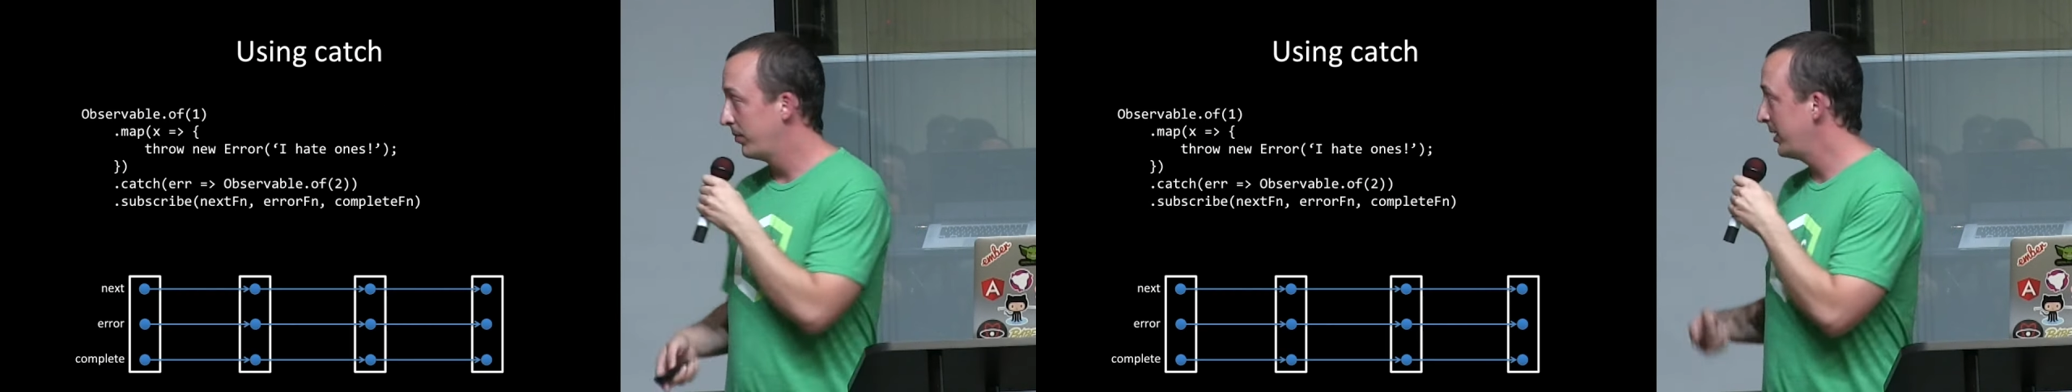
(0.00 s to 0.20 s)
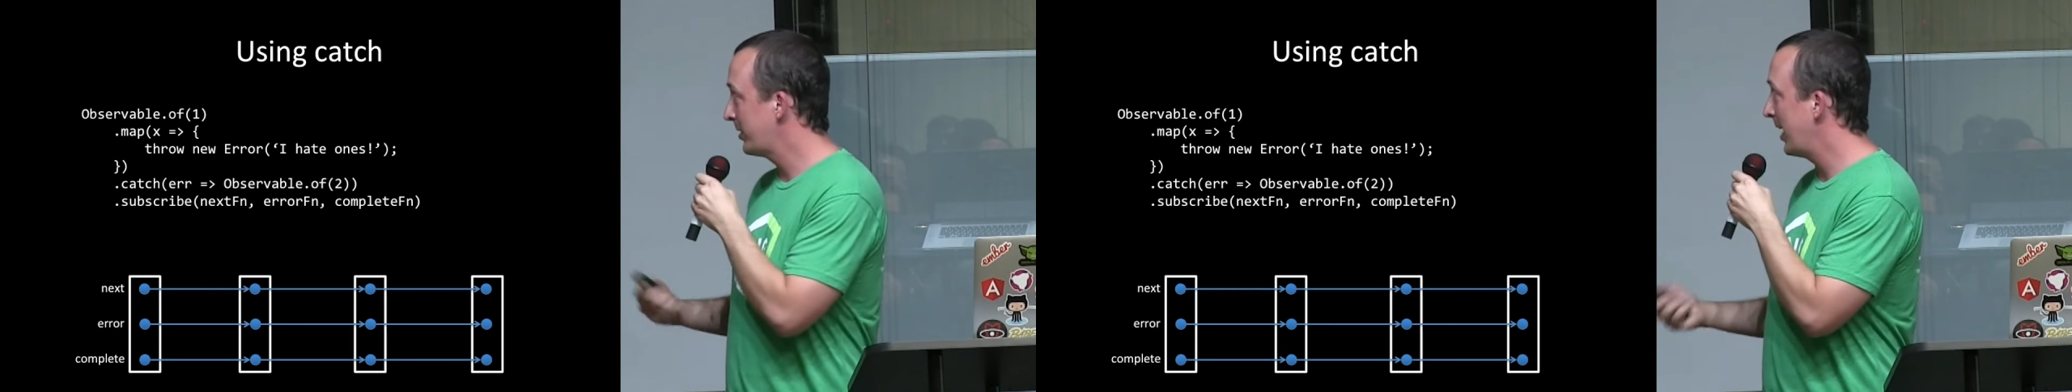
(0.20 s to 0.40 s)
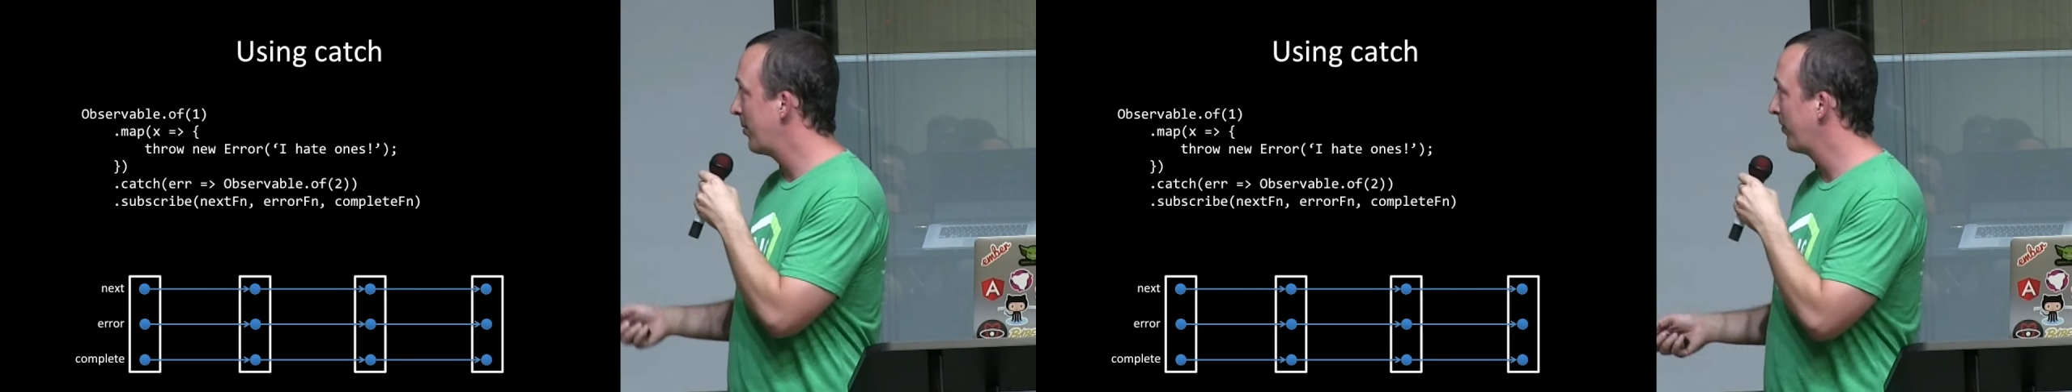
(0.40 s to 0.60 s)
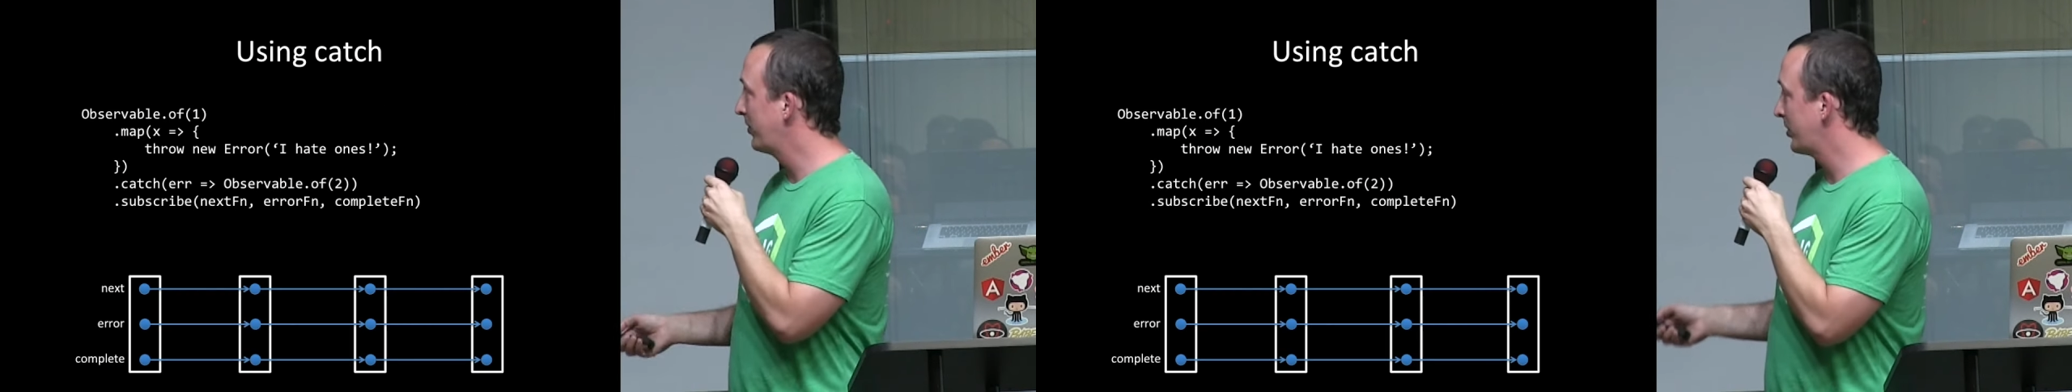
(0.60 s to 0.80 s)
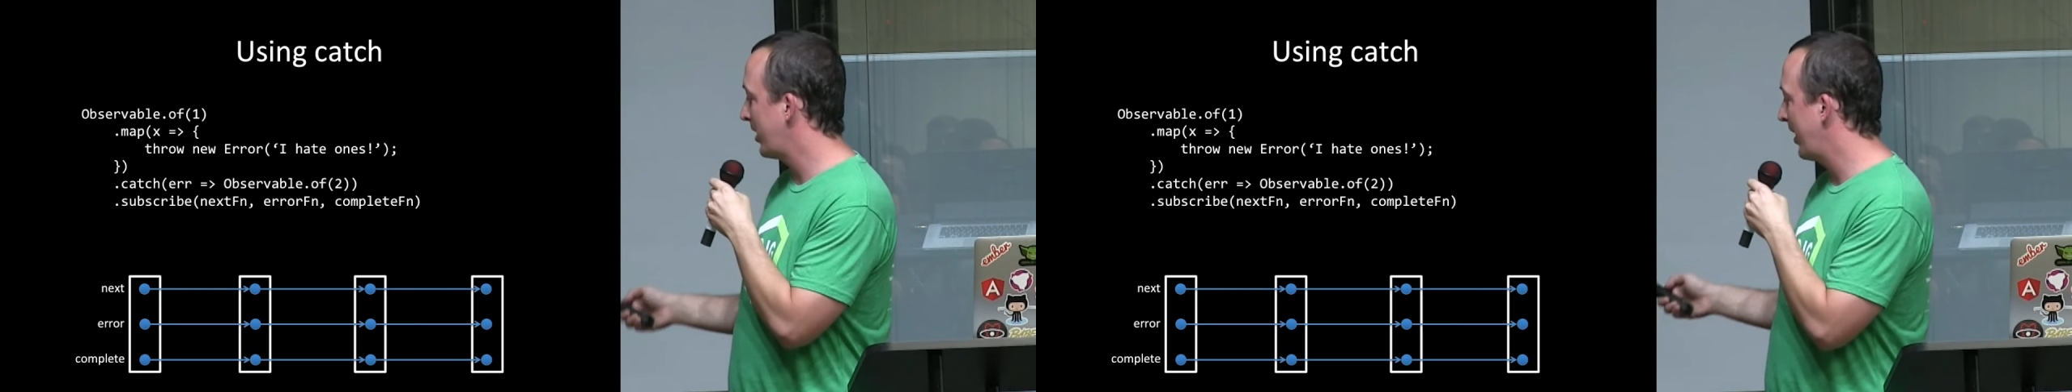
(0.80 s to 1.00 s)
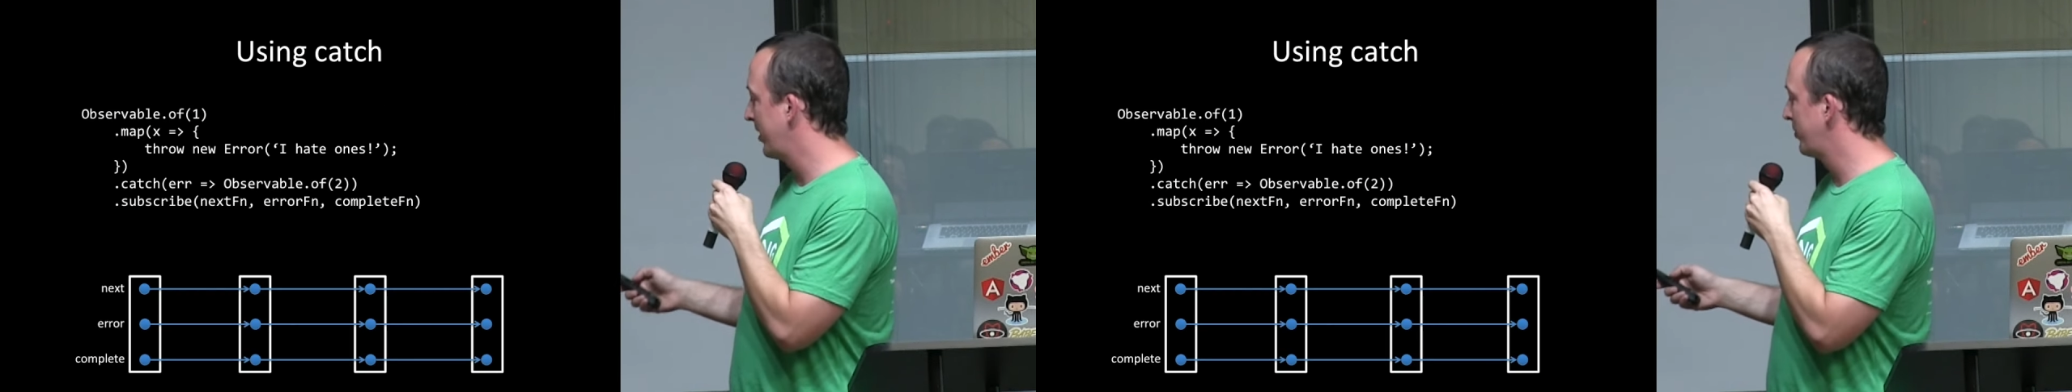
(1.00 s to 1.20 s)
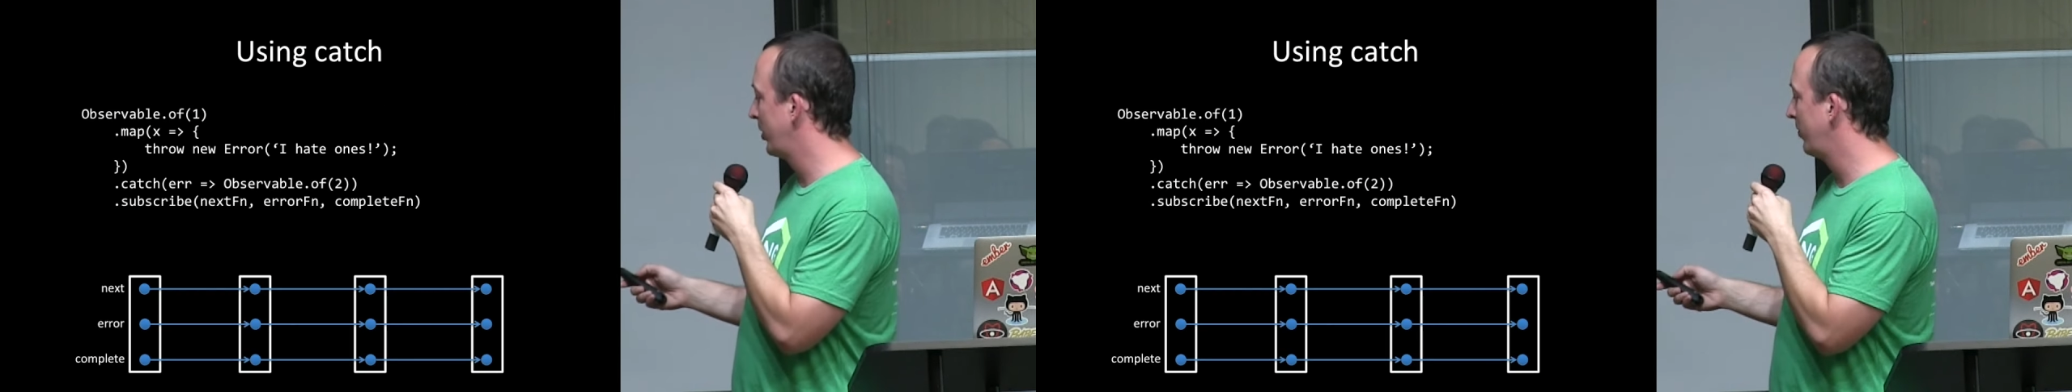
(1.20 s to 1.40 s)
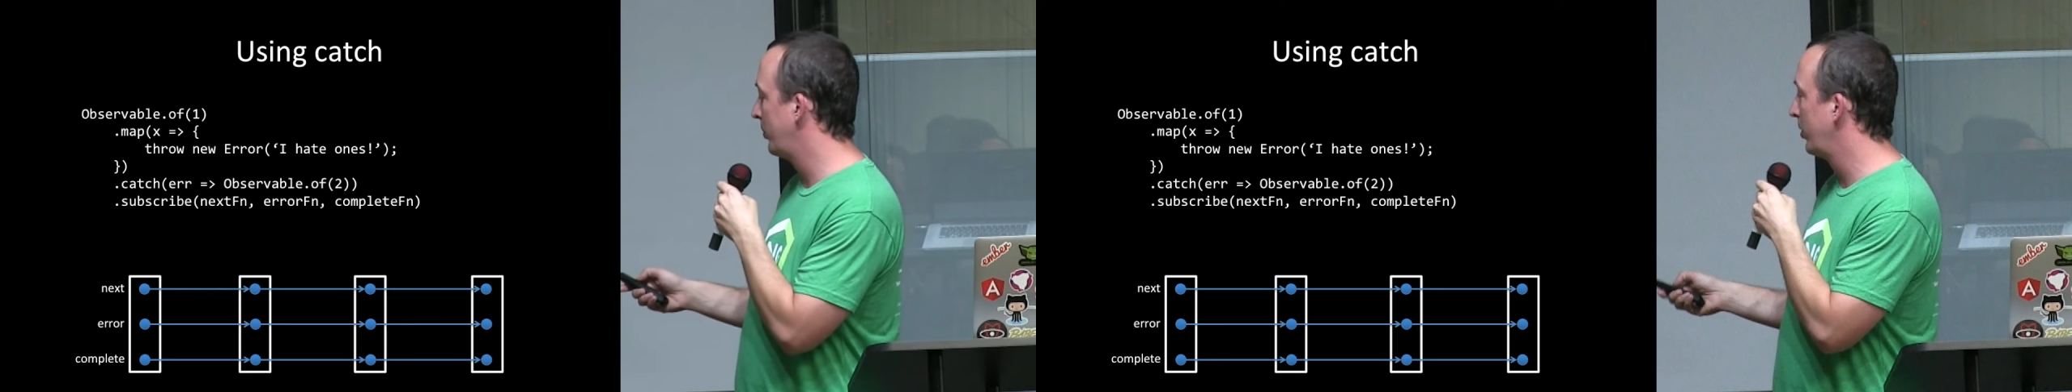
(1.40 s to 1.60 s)
this time I've just got an
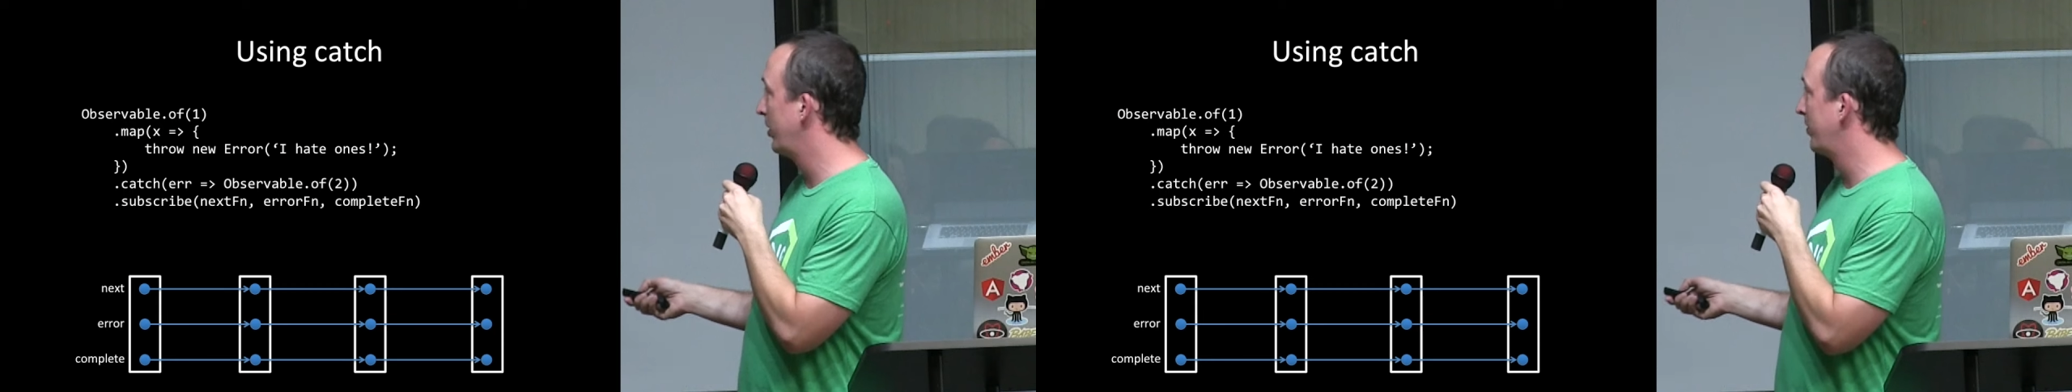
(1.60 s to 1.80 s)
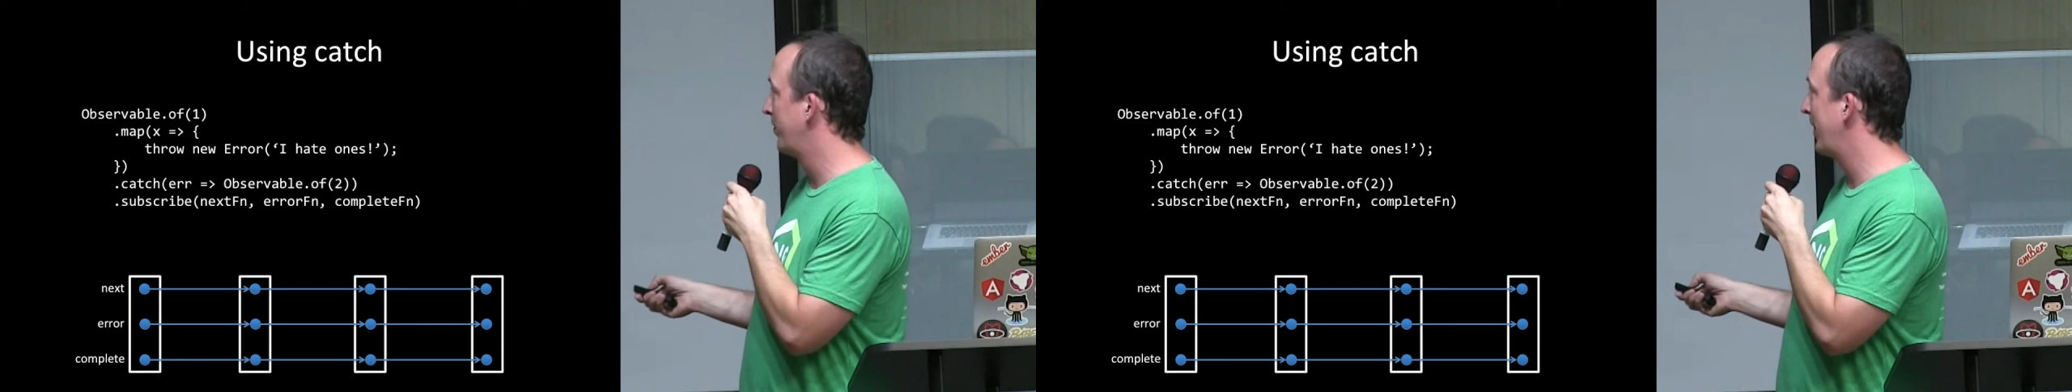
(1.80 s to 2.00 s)
observable of the